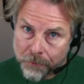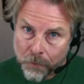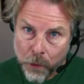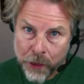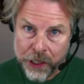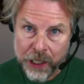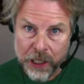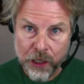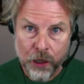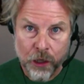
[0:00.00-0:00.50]

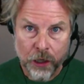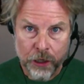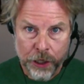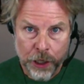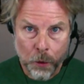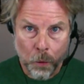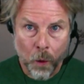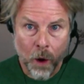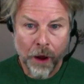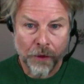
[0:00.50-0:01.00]
which is good.
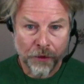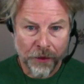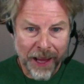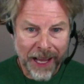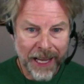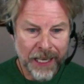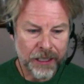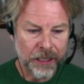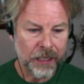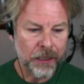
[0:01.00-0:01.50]
You want
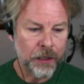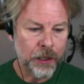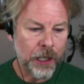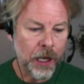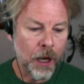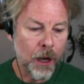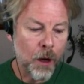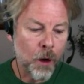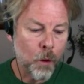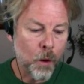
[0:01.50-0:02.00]
that.
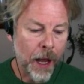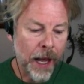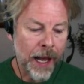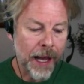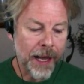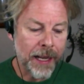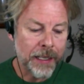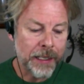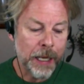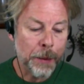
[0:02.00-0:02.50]

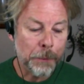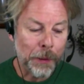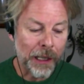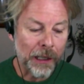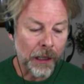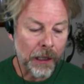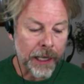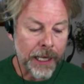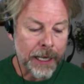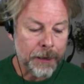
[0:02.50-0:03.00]
So
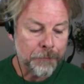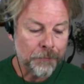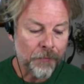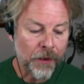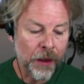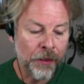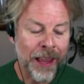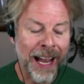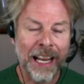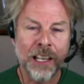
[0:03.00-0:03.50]
typically,
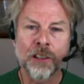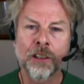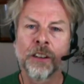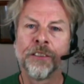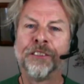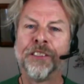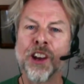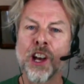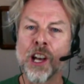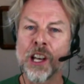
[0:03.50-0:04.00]
that's the
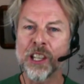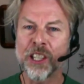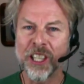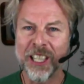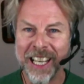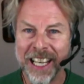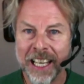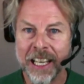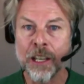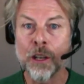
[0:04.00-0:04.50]
first
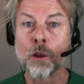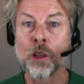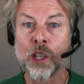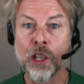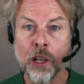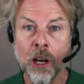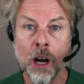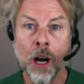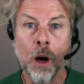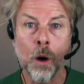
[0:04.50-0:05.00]
thing you
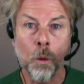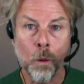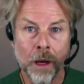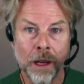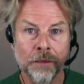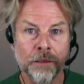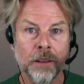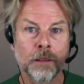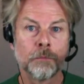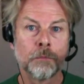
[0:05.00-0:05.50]
start
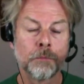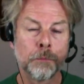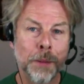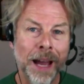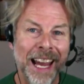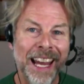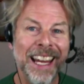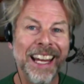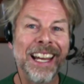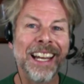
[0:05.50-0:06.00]
with.
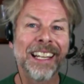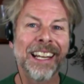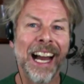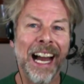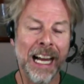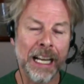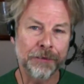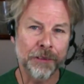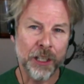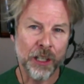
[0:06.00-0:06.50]
Paid
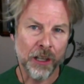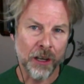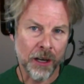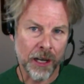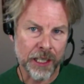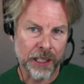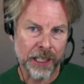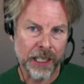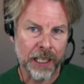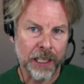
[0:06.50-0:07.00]

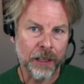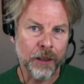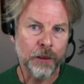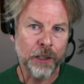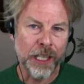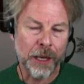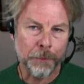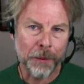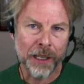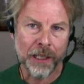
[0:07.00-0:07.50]
advertising, you
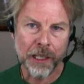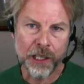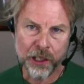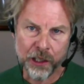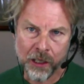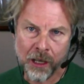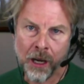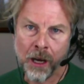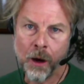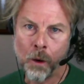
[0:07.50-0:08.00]
typically
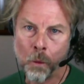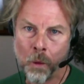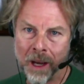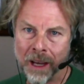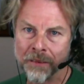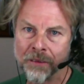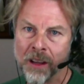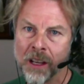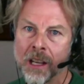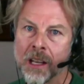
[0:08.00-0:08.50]
start
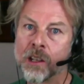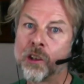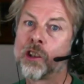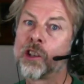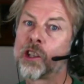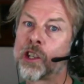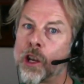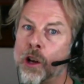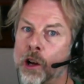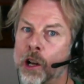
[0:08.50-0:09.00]
with
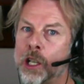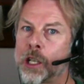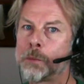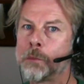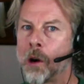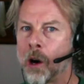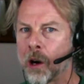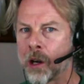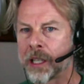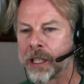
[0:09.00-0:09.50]
search
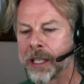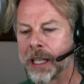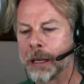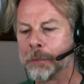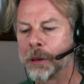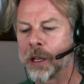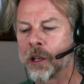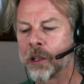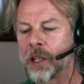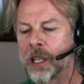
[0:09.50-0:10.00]
marketing
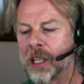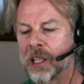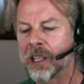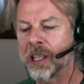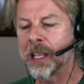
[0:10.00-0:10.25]
because it's